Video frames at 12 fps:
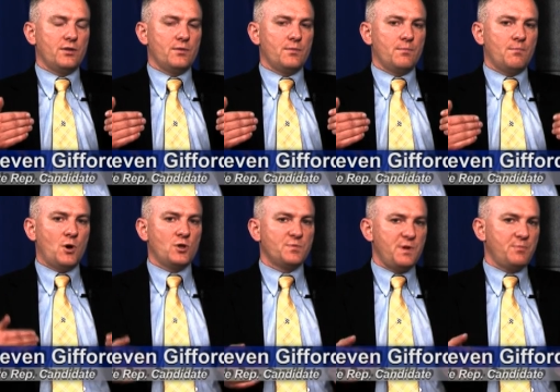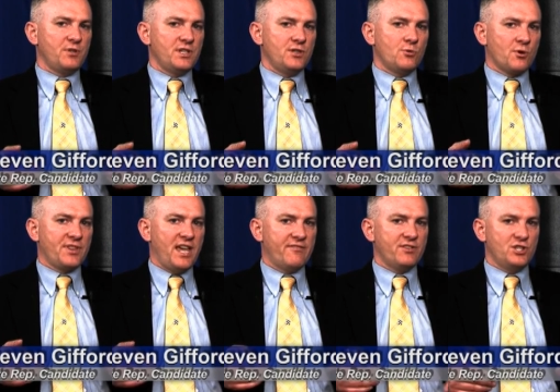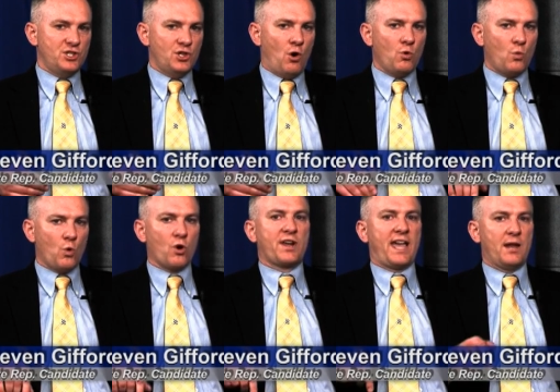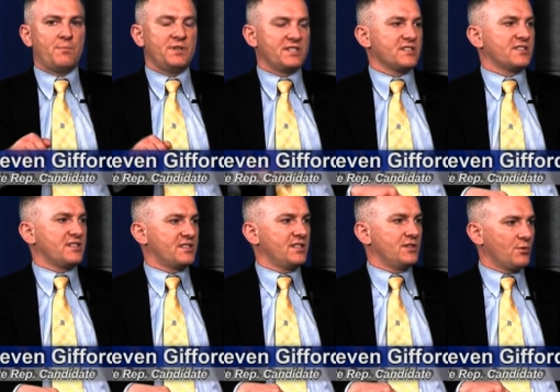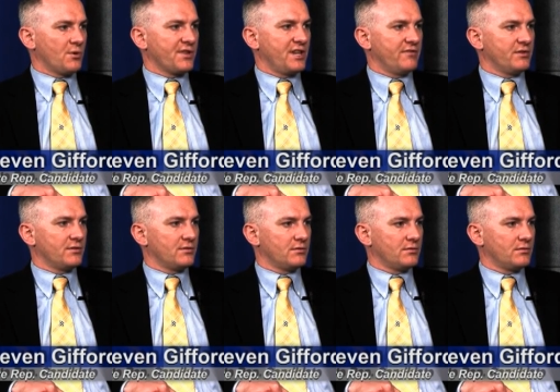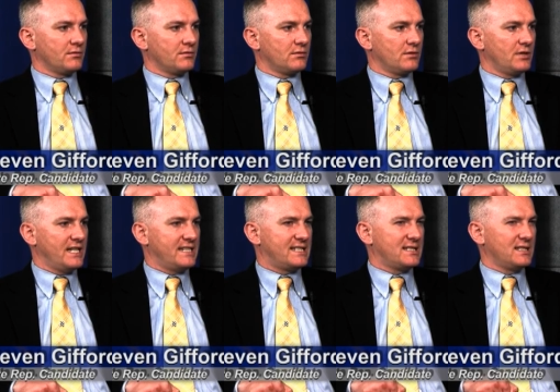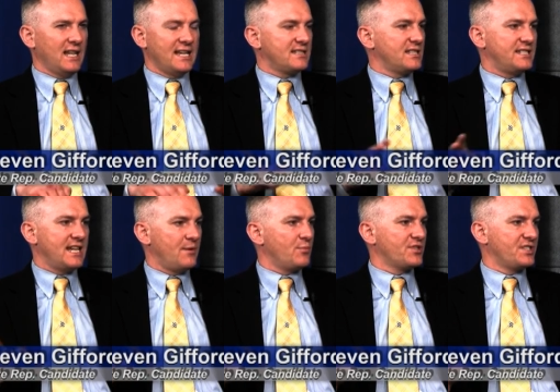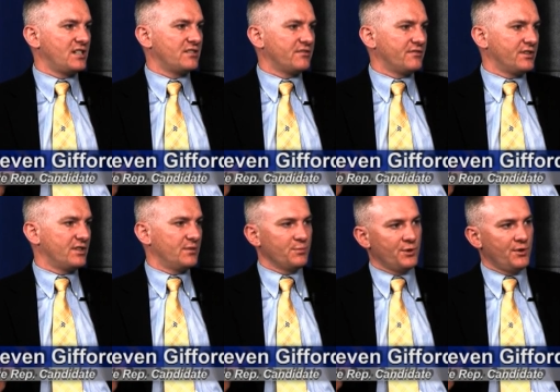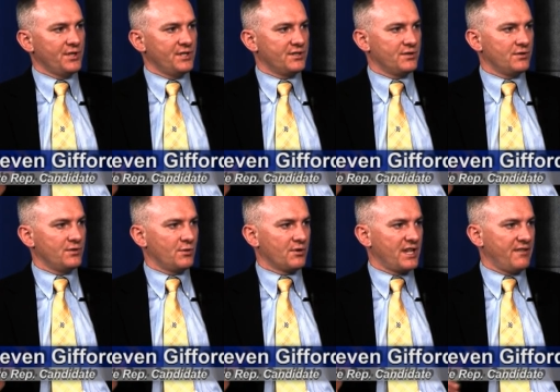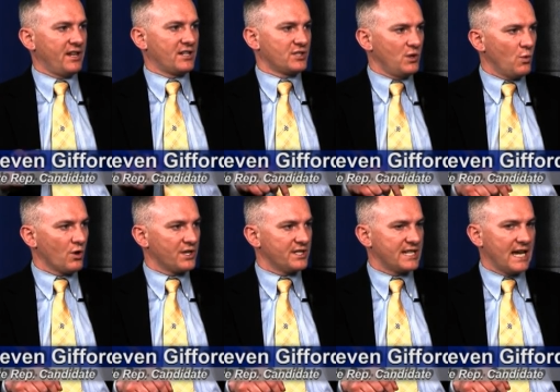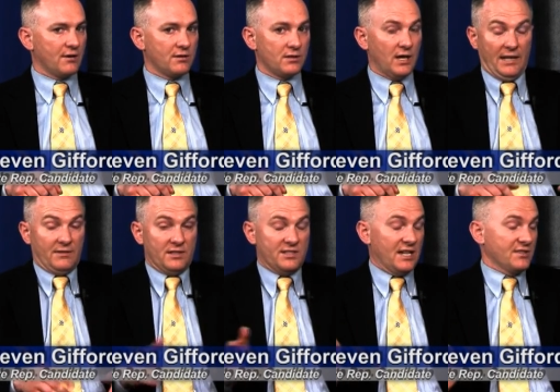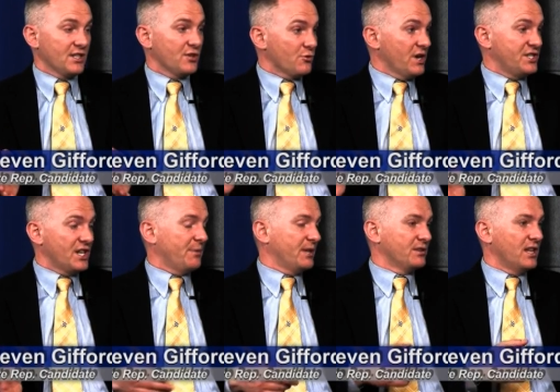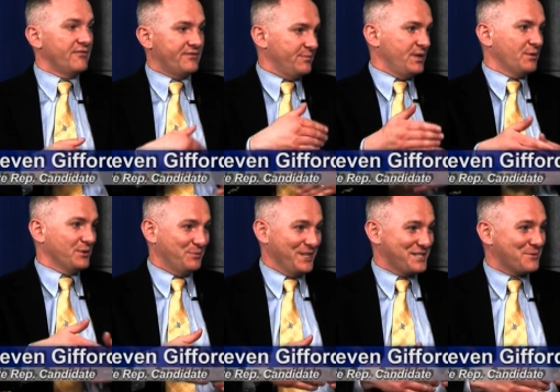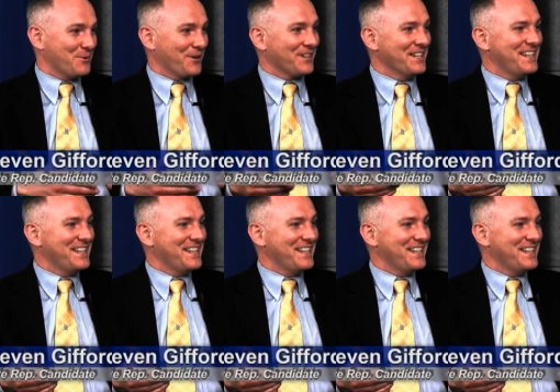Most people in North Haven don't work at businesses in North Haven. It's less than 10% of the employees in North Haven actually work in town. Sounds like a great job. I would love to be able to bike to work.